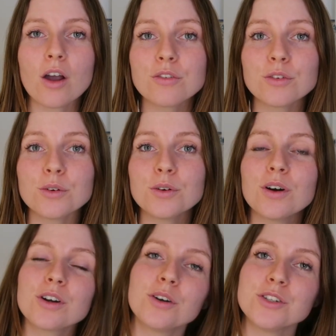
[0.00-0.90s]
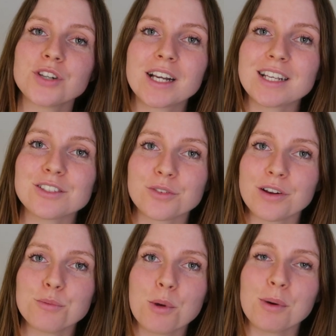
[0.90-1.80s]
Overall, CoinTracking is
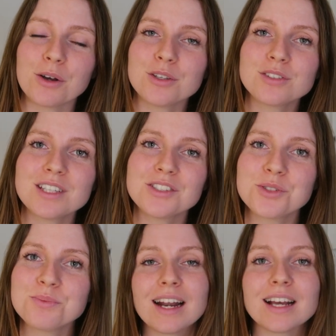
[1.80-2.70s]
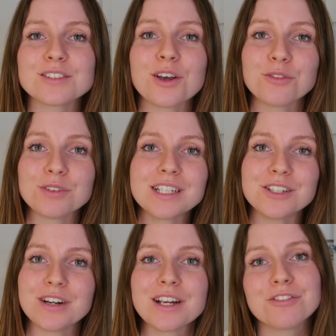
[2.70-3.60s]
great for mobile usage and has a really
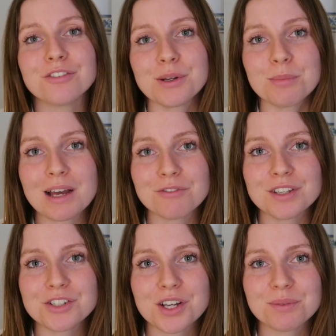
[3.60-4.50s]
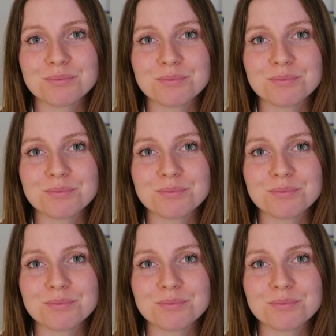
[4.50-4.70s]
great free plan feature.